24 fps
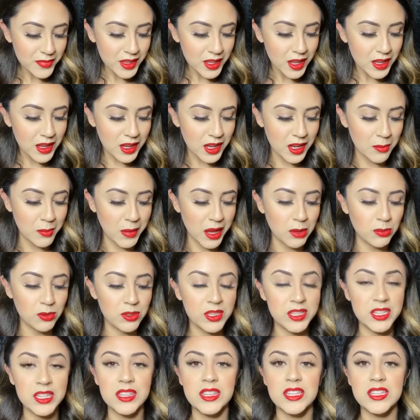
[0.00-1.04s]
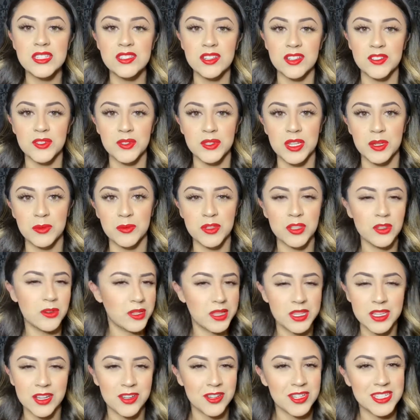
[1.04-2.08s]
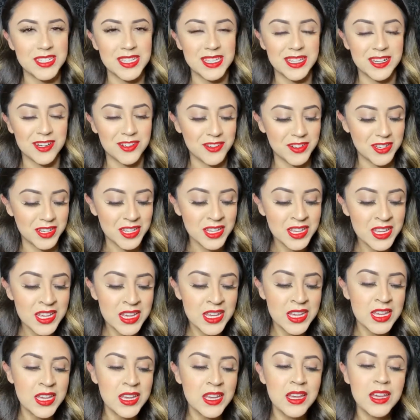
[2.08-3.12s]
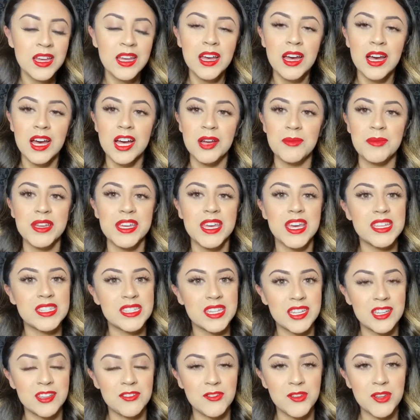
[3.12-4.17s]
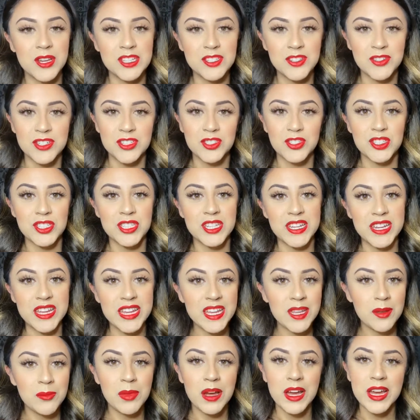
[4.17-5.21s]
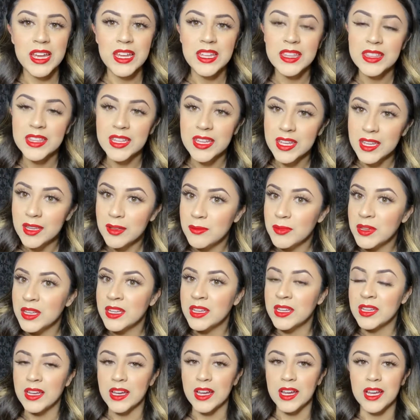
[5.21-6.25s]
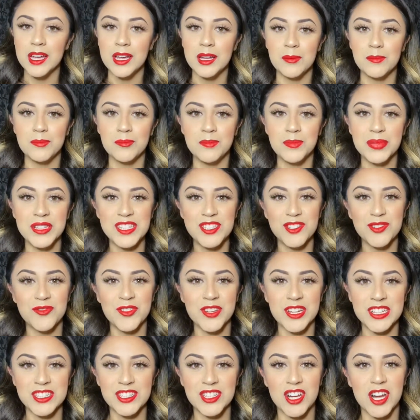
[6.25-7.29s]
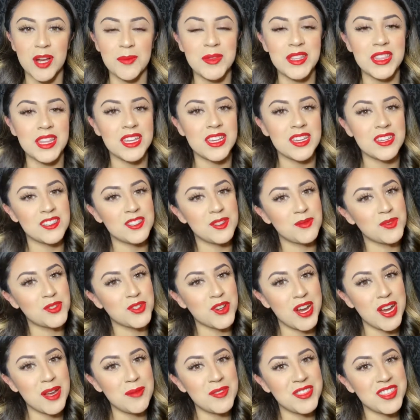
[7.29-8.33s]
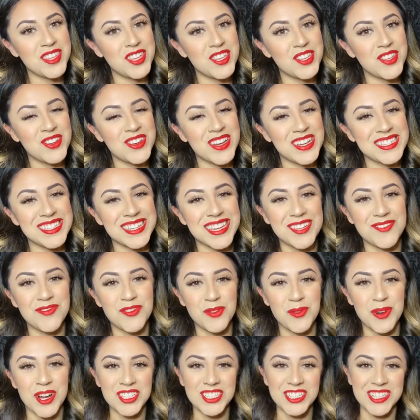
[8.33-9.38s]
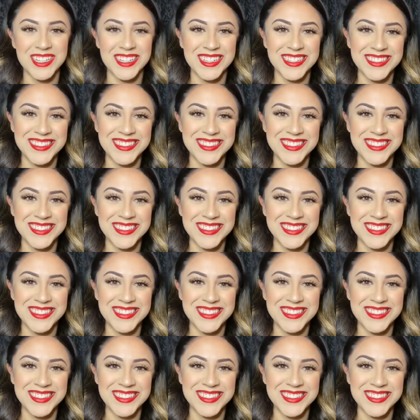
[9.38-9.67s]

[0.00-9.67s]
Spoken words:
I will link these also down below. I think I already said that already. In case any of you guys are interested in buying them, please don't forget to comment, like, and subscribe, and thank you guys again for watching.